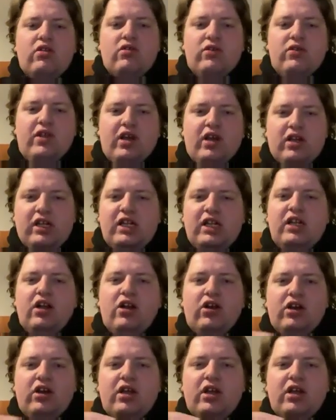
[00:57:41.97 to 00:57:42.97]
So they're clearly
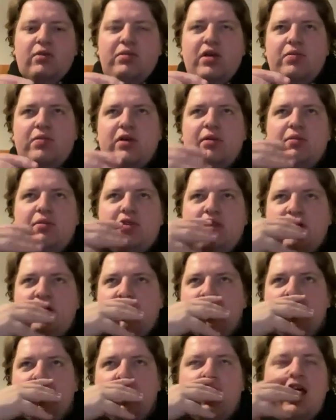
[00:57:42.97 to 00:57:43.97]
looking at people in
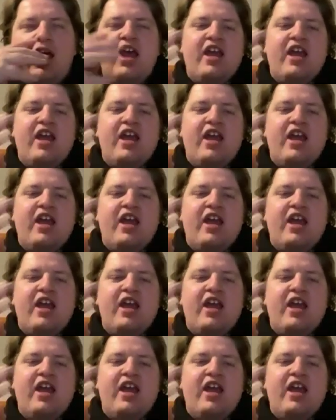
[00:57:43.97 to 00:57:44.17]
particular.